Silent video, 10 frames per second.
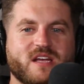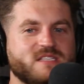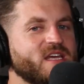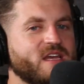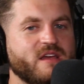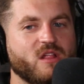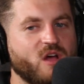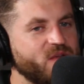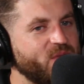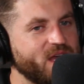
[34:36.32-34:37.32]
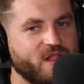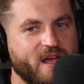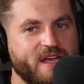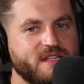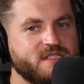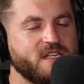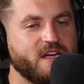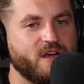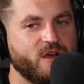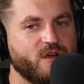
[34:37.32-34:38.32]
Because like a lot of my clients, they
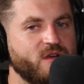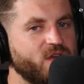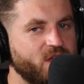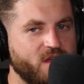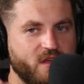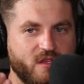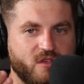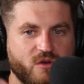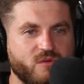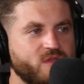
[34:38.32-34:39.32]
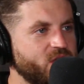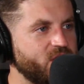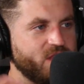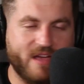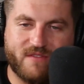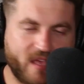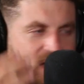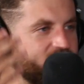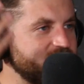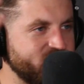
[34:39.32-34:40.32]
have
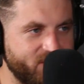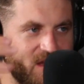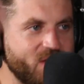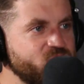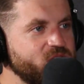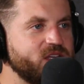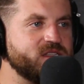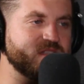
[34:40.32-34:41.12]
kids, they have families,